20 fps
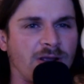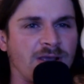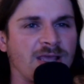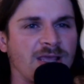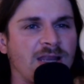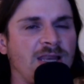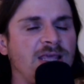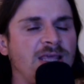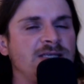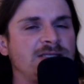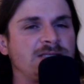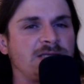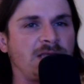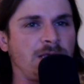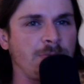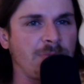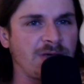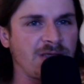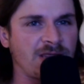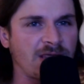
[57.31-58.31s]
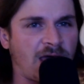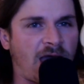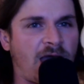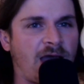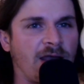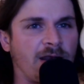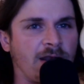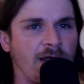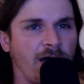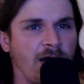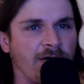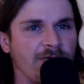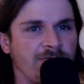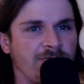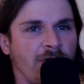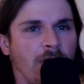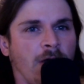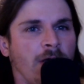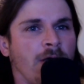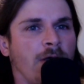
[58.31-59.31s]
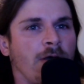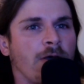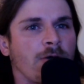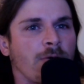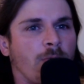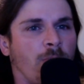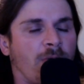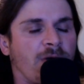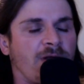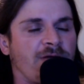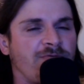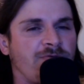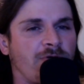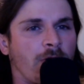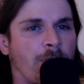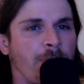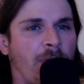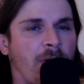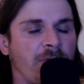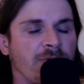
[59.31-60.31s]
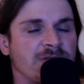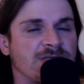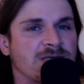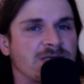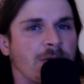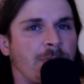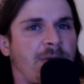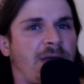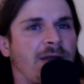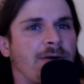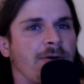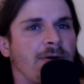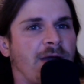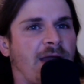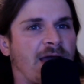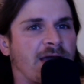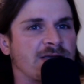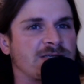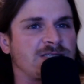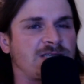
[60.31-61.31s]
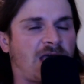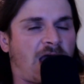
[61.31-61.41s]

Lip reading: It can easily be the head of one of your opponent's commander decks.